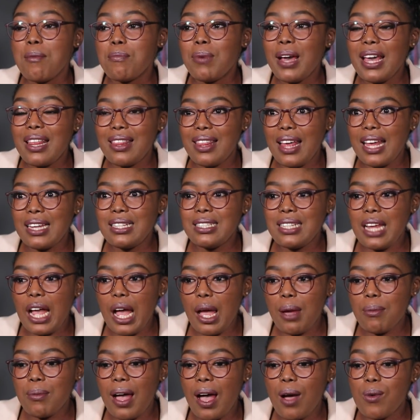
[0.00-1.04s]
by that
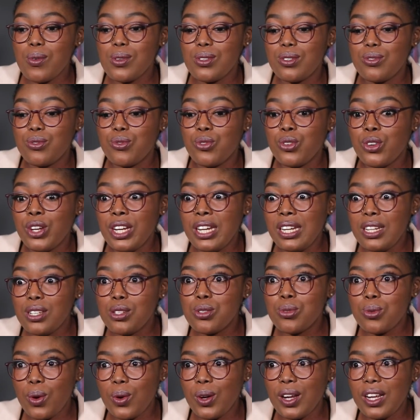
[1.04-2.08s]
time I was really
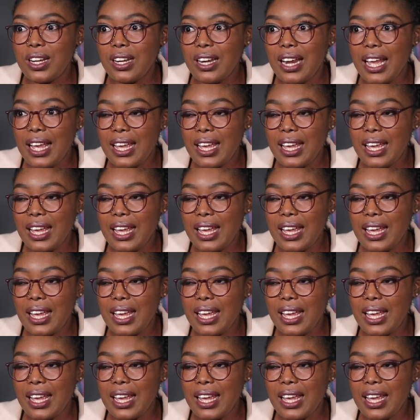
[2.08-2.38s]
swollen,